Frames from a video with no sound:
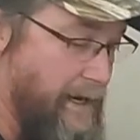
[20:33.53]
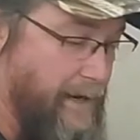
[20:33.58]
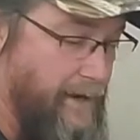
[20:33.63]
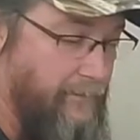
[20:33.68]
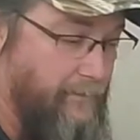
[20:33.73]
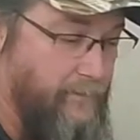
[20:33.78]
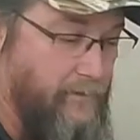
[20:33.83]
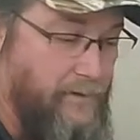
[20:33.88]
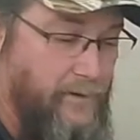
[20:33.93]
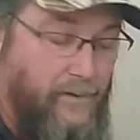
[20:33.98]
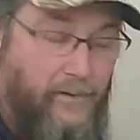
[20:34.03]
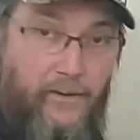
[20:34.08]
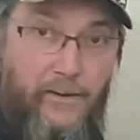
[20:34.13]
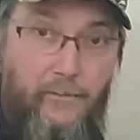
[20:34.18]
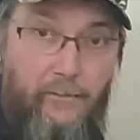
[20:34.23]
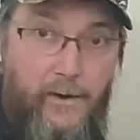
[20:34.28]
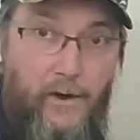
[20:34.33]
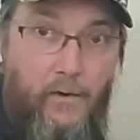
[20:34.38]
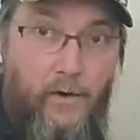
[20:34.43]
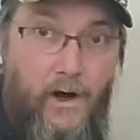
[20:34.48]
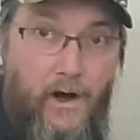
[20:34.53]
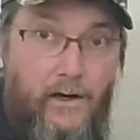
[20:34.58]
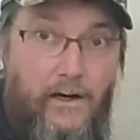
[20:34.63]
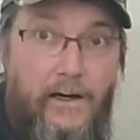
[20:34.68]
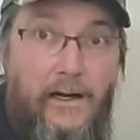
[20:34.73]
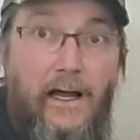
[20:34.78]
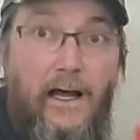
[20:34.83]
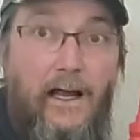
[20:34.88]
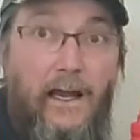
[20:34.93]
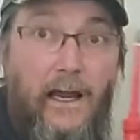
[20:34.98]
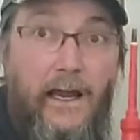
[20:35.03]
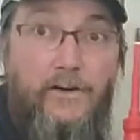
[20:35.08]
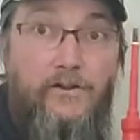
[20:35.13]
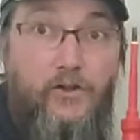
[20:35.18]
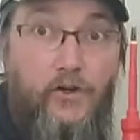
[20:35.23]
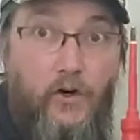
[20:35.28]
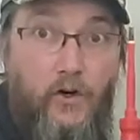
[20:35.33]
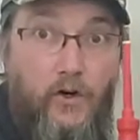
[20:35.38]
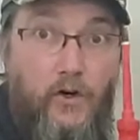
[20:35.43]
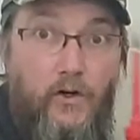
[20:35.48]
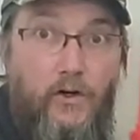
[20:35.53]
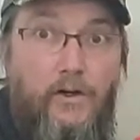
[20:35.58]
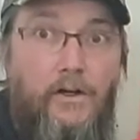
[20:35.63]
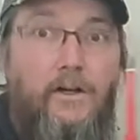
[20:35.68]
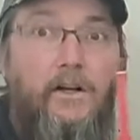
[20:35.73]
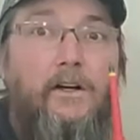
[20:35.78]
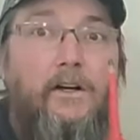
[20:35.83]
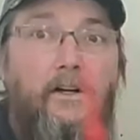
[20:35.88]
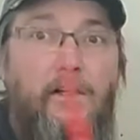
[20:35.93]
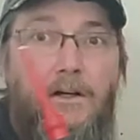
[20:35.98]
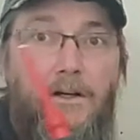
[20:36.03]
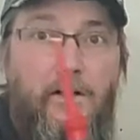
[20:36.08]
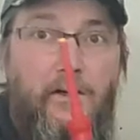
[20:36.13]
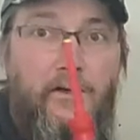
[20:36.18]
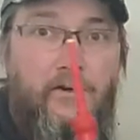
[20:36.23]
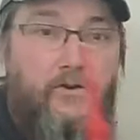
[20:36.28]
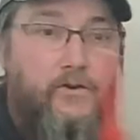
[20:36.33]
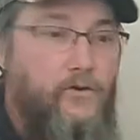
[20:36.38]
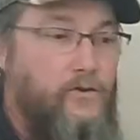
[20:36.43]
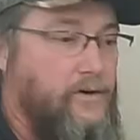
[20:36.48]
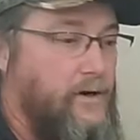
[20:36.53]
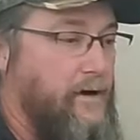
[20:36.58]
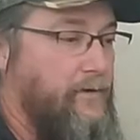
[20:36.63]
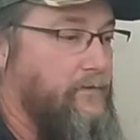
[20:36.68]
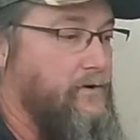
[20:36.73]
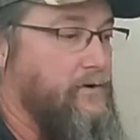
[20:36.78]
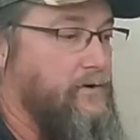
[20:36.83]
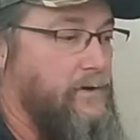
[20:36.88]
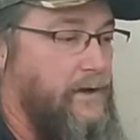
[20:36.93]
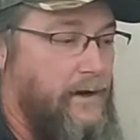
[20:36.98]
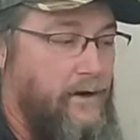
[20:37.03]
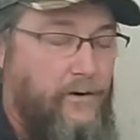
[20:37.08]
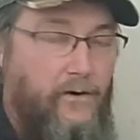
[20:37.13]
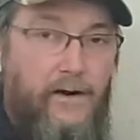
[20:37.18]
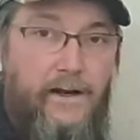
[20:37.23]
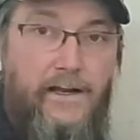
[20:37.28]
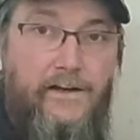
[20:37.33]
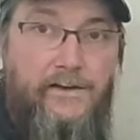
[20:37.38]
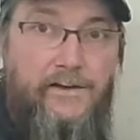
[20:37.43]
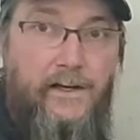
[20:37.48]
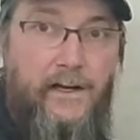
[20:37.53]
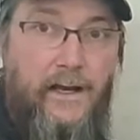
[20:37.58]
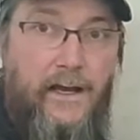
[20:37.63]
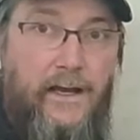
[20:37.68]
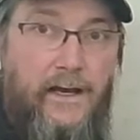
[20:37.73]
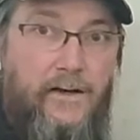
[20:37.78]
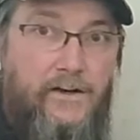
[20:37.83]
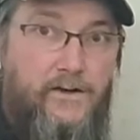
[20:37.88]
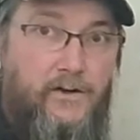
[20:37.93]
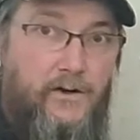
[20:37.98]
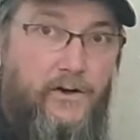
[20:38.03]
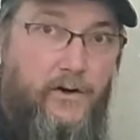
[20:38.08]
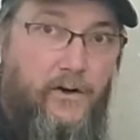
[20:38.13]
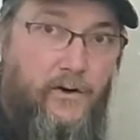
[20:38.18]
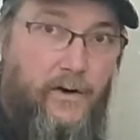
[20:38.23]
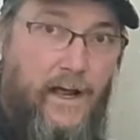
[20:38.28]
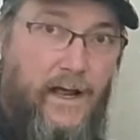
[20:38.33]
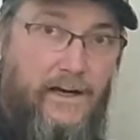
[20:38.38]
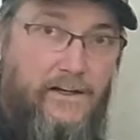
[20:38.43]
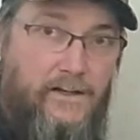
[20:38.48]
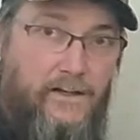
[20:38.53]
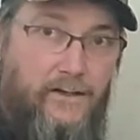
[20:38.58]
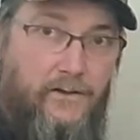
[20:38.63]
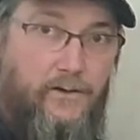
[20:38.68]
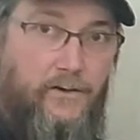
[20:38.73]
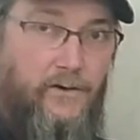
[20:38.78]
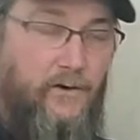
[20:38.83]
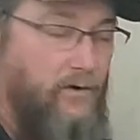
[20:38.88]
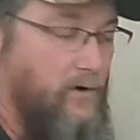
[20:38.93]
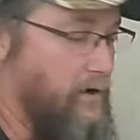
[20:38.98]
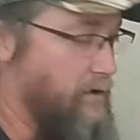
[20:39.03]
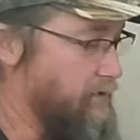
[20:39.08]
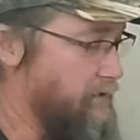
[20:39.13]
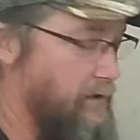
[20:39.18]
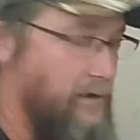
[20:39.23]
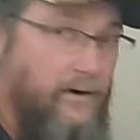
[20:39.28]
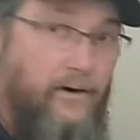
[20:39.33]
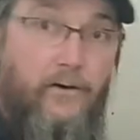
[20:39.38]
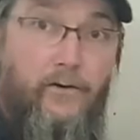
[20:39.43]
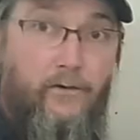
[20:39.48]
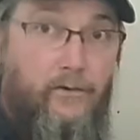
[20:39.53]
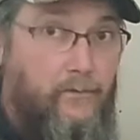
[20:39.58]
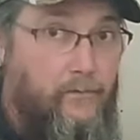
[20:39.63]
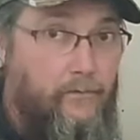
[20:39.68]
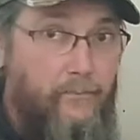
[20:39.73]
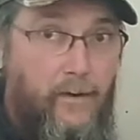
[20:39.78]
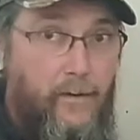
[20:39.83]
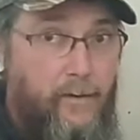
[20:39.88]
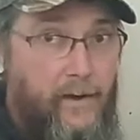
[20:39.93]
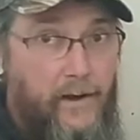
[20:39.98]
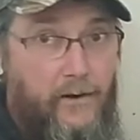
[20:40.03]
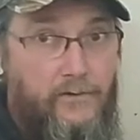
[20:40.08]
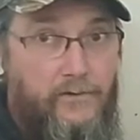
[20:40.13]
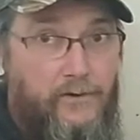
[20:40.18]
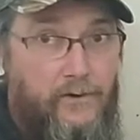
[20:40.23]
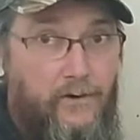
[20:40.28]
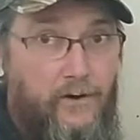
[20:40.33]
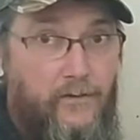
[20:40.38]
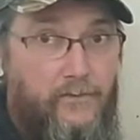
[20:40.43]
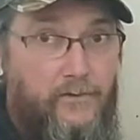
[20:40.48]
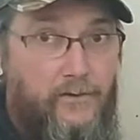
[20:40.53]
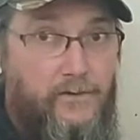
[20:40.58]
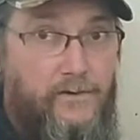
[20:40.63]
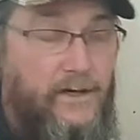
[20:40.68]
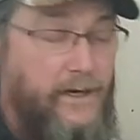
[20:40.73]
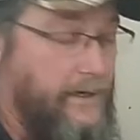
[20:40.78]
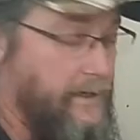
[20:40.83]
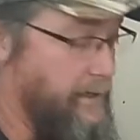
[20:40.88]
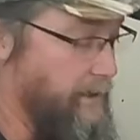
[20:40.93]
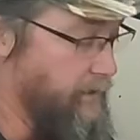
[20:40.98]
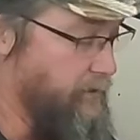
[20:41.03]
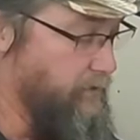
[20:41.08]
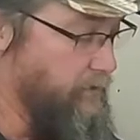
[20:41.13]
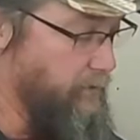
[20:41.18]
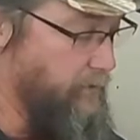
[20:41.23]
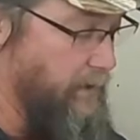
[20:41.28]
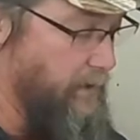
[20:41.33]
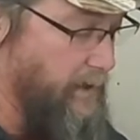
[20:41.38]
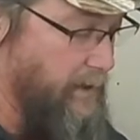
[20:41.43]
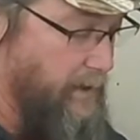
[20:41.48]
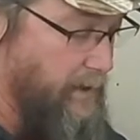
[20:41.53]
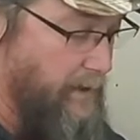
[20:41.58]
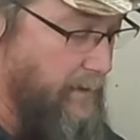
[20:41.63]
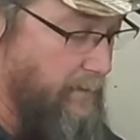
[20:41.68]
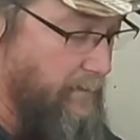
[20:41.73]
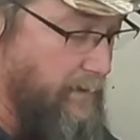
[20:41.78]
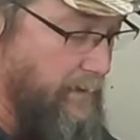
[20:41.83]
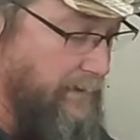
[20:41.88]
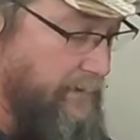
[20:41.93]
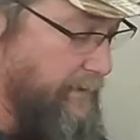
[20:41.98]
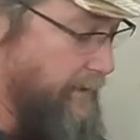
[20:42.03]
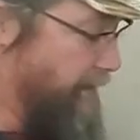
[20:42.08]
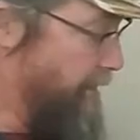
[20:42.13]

have the Milwaukee electrical screwdrivers that are insulated so you don't actually do a cross arc. My panel's turned off, so it's not an issue, but